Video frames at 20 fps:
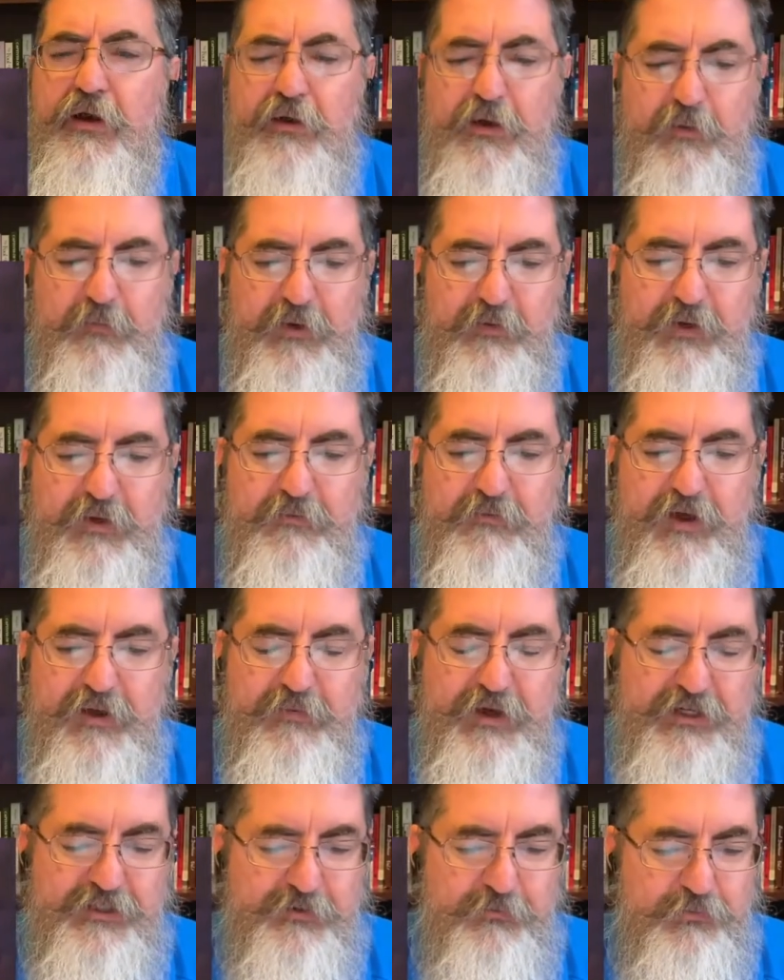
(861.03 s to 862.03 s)
we
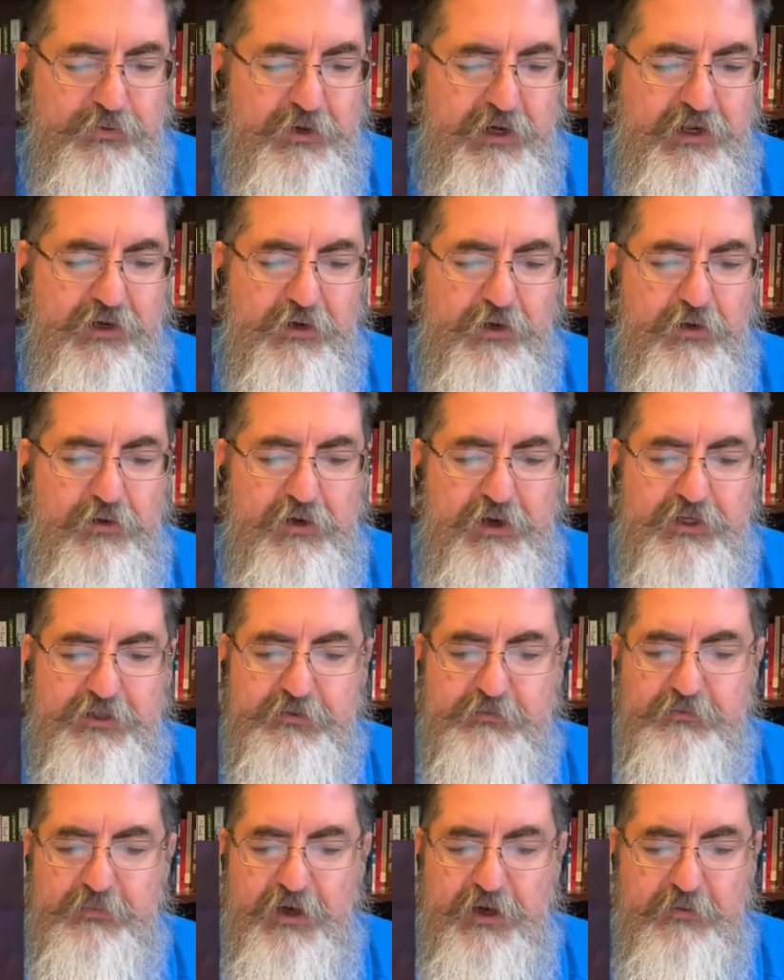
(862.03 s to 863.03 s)
make some pretty
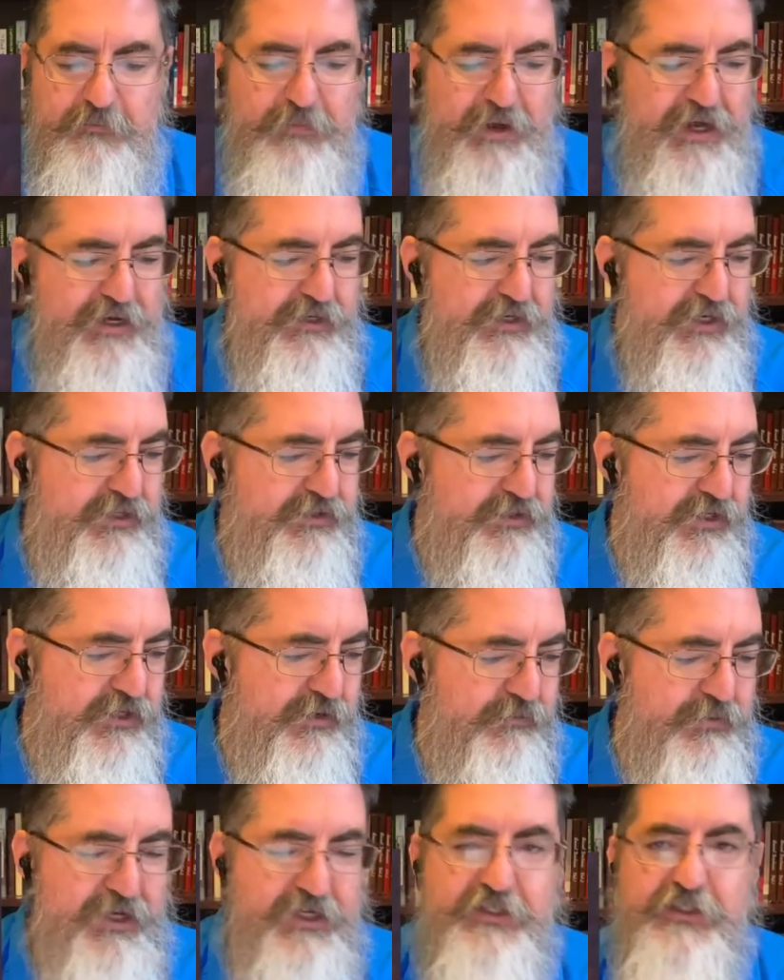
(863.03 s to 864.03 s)
glorious paintings and
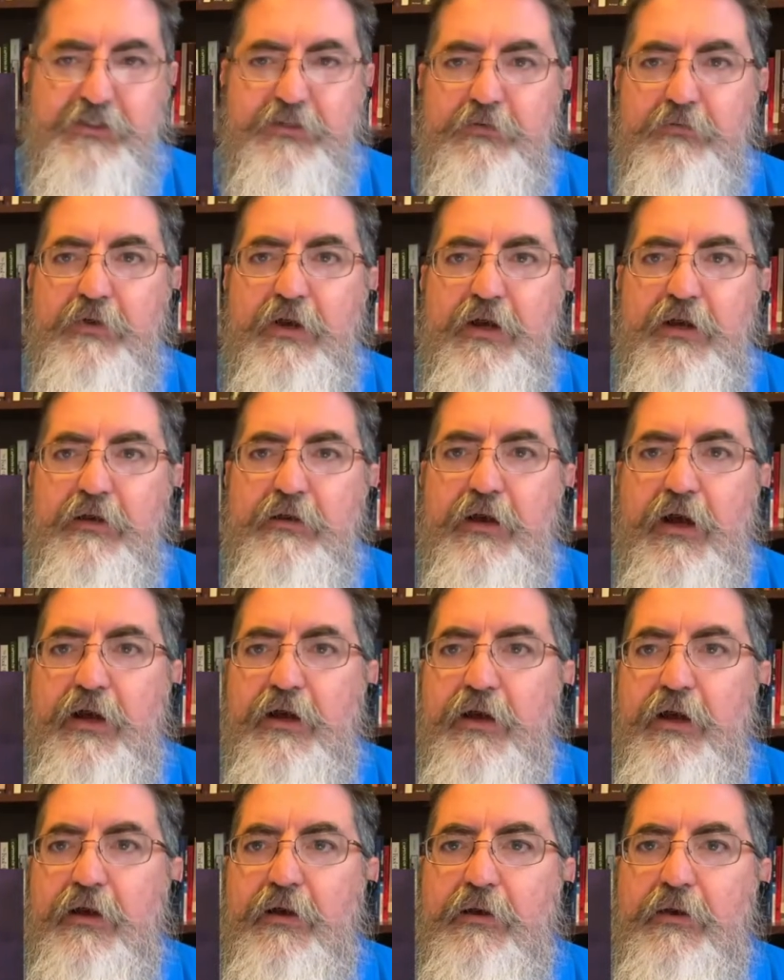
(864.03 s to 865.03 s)
depictions
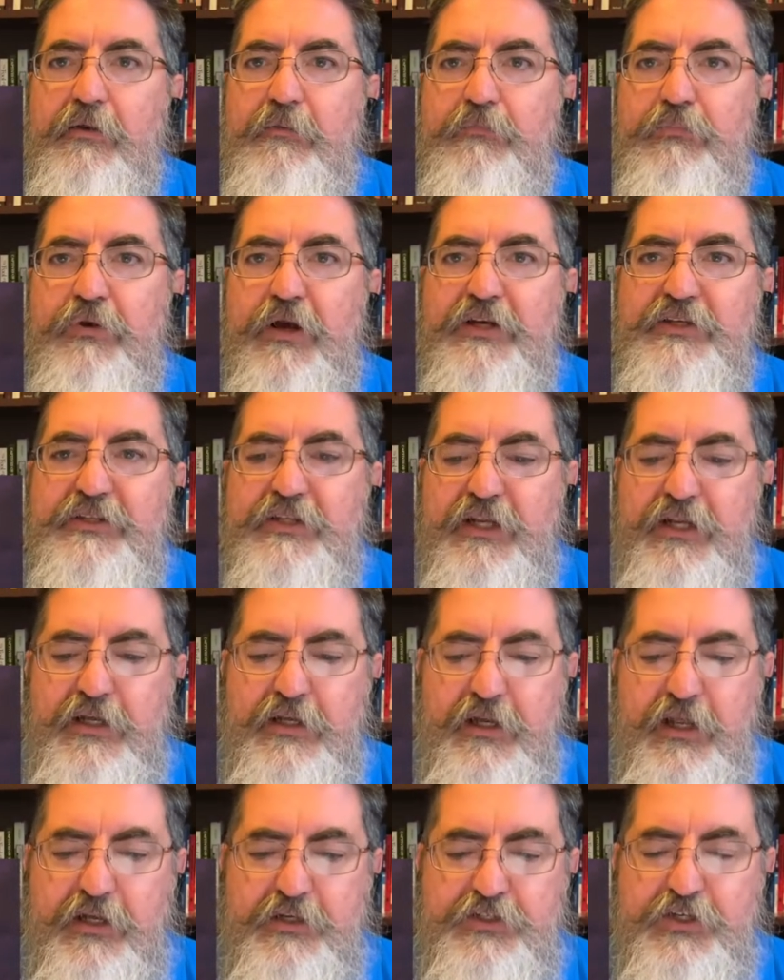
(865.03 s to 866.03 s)
of
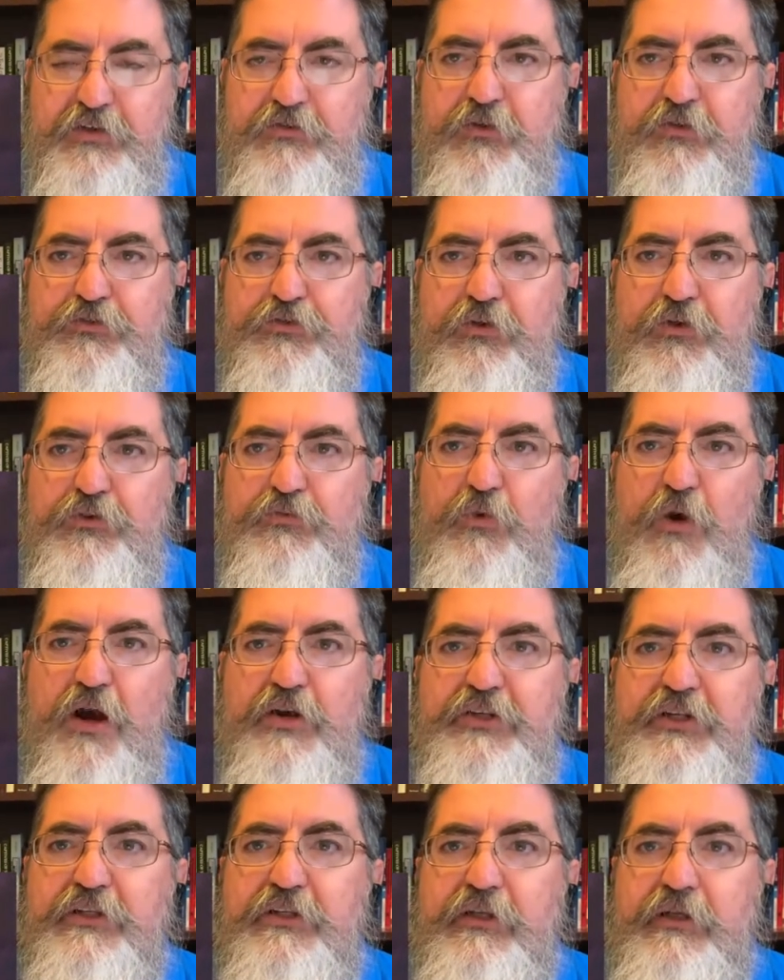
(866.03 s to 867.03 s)
President and General George
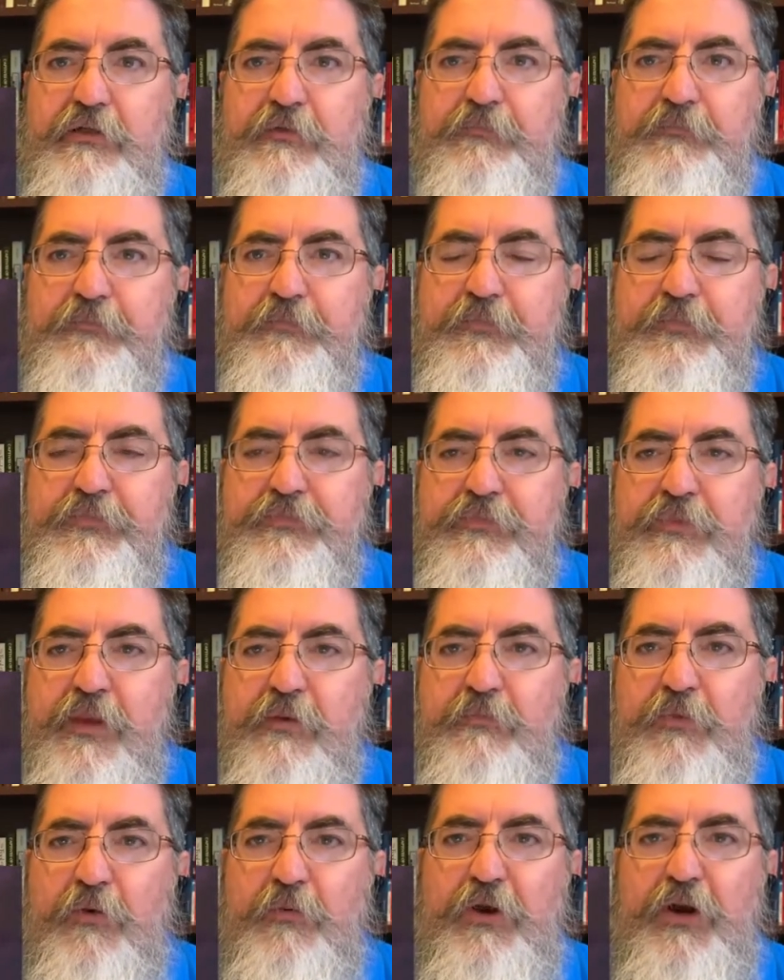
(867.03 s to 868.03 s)
Washington,
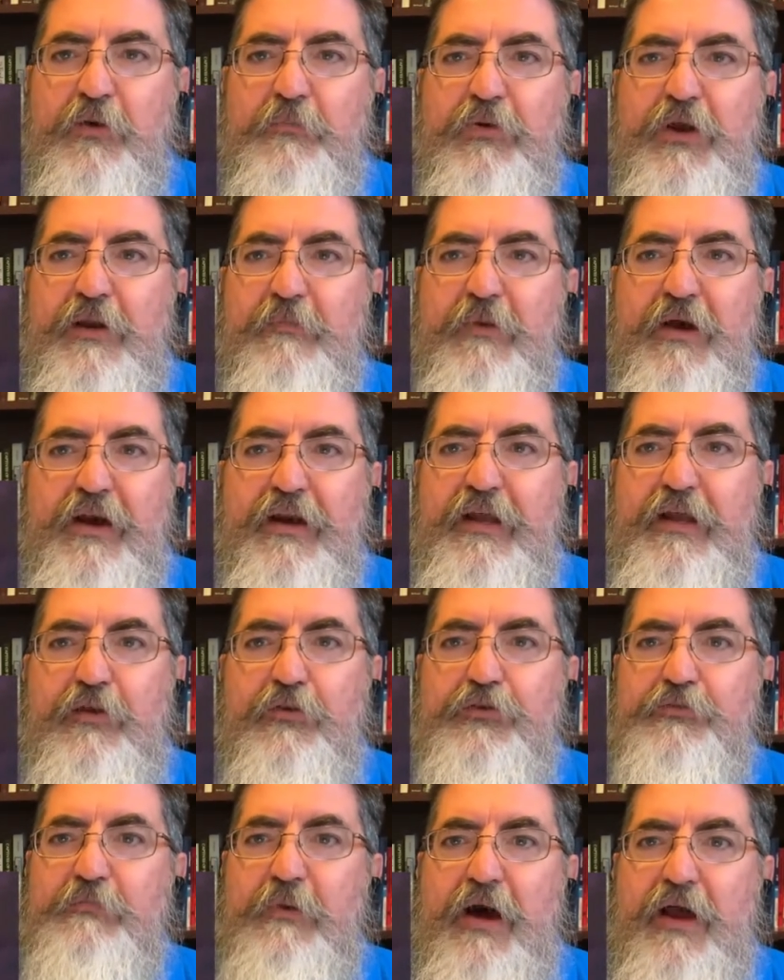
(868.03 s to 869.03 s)
but we don't put him on an
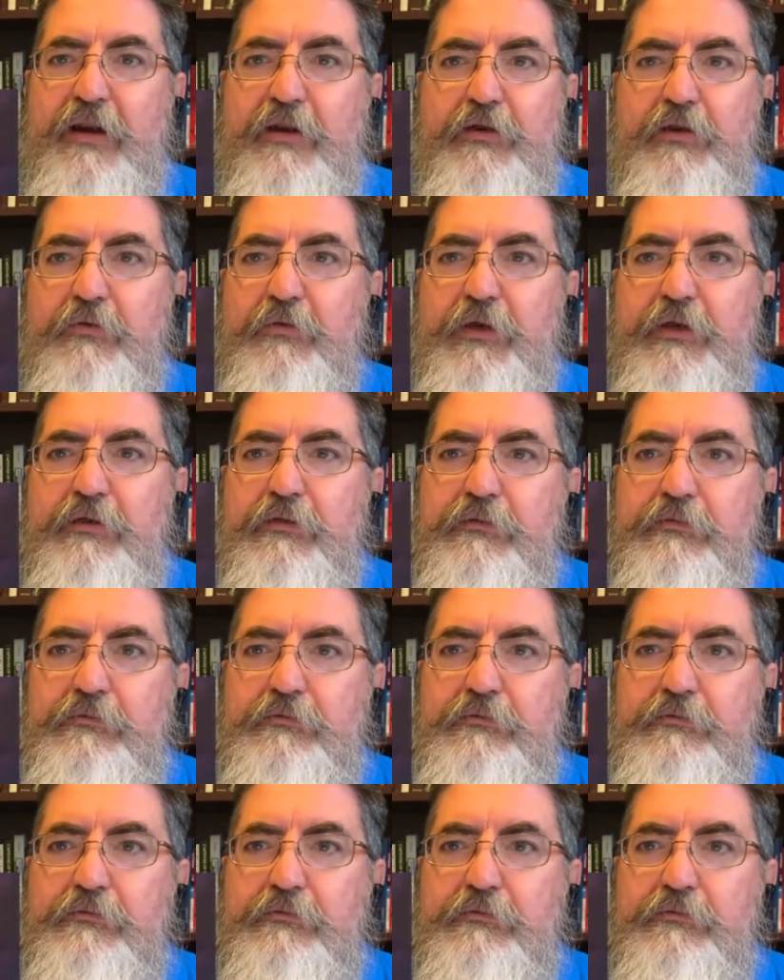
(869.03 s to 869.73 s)
eagle's body, do we?